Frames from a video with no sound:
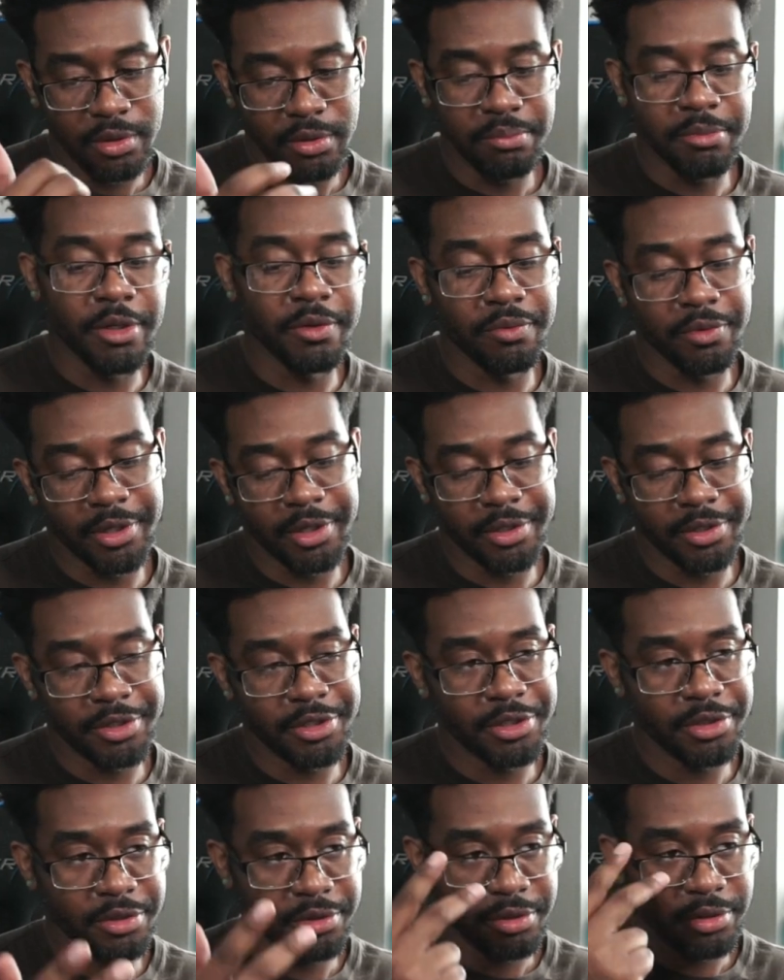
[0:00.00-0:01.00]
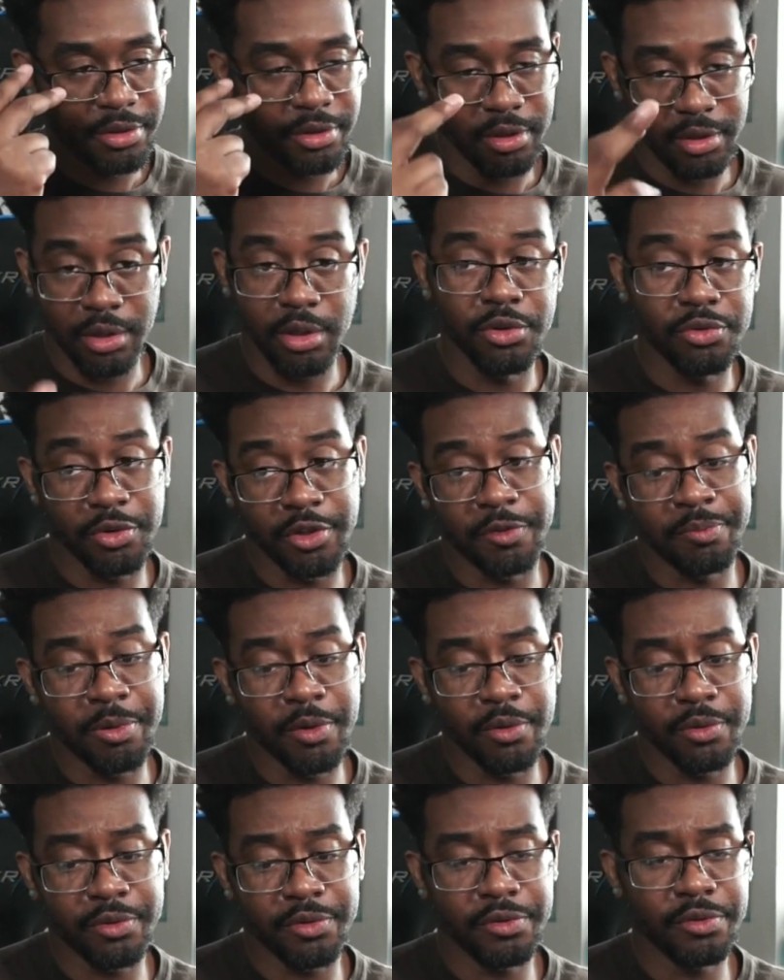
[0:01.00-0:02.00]
mid-range, close range
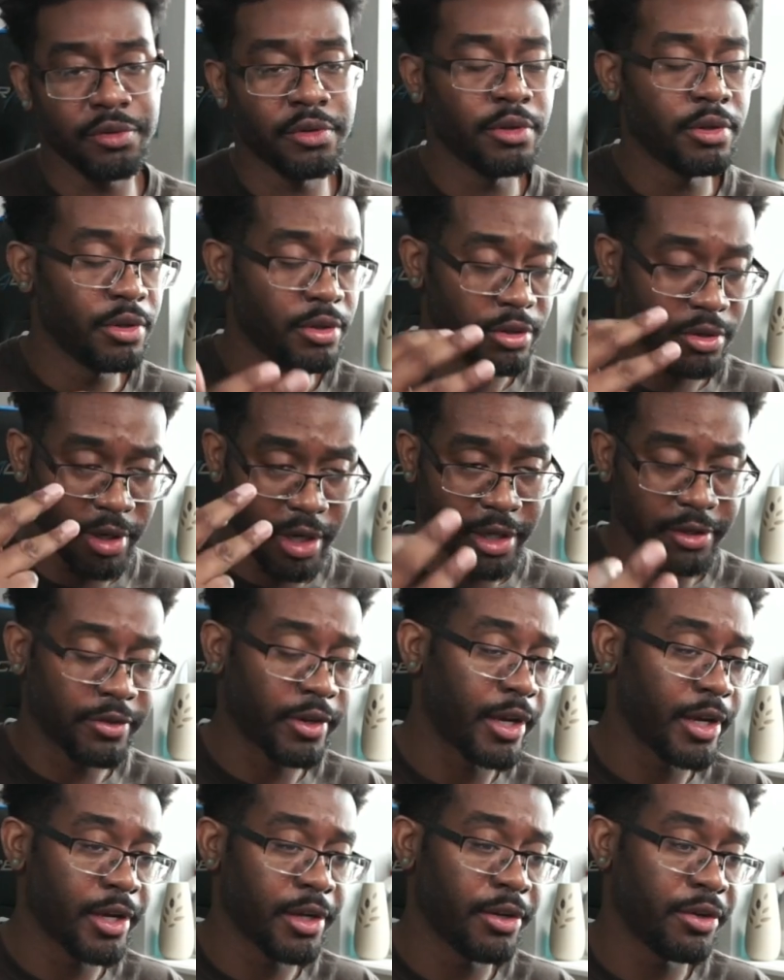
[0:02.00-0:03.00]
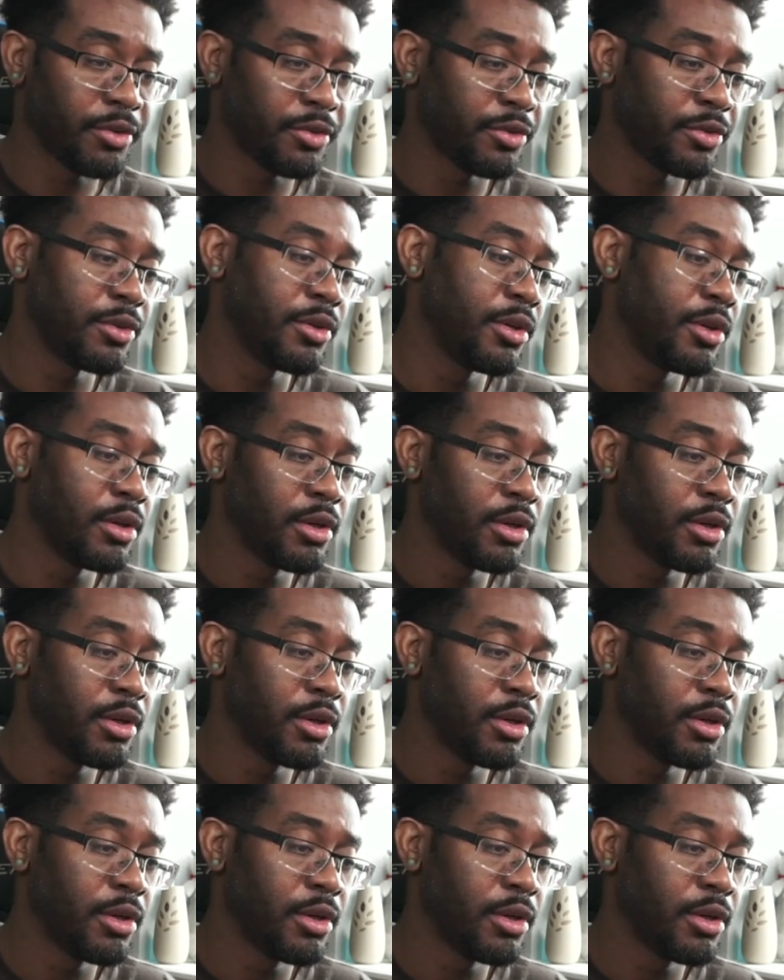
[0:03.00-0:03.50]
pokes, your anti-airs,